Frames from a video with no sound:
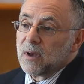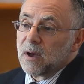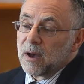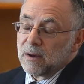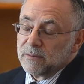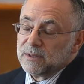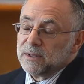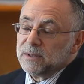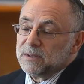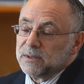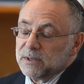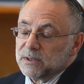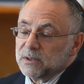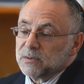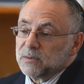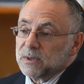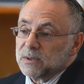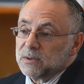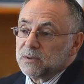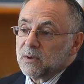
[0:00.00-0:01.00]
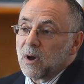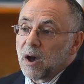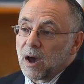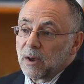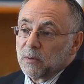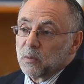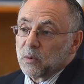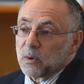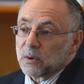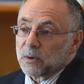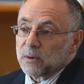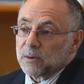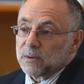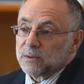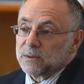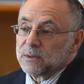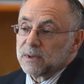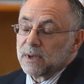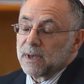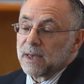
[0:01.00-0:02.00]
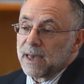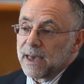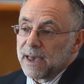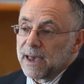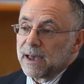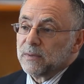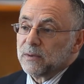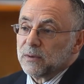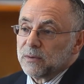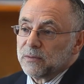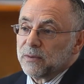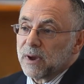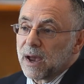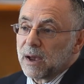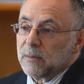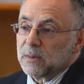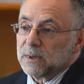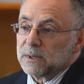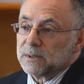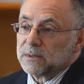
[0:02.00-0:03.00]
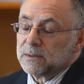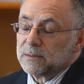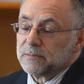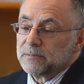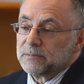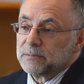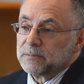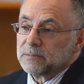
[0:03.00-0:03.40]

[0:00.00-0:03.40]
of these injuries on workers and their families.